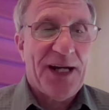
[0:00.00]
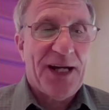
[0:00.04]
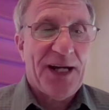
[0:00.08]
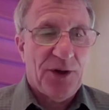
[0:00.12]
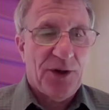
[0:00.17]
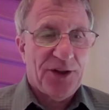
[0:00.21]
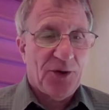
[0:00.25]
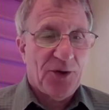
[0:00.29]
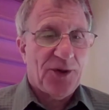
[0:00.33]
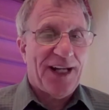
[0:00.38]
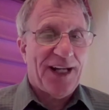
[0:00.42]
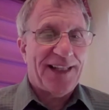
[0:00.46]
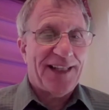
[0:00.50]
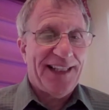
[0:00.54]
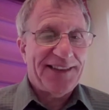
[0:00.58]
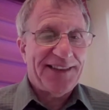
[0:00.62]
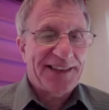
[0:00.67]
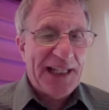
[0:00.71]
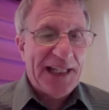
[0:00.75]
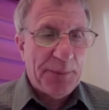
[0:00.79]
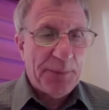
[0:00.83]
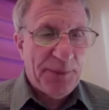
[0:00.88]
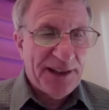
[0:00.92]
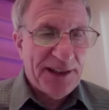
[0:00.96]
Well, you at least
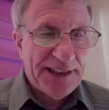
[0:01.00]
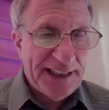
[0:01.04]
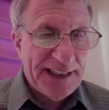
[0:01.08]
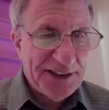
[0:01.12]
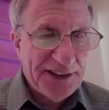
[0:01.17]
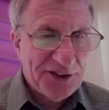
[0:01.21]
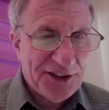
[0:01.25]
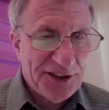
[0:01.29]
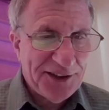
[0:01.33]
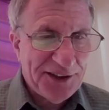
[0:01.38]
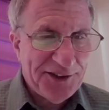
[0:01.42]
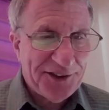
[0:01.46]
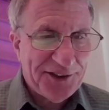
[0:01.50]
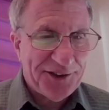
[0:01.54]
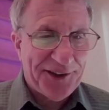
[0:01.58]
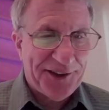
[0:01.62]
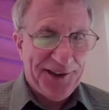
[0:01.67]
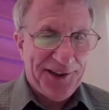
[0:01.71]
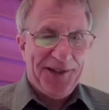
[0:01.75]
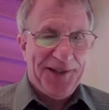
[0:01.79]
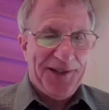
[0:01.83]
keeping distance?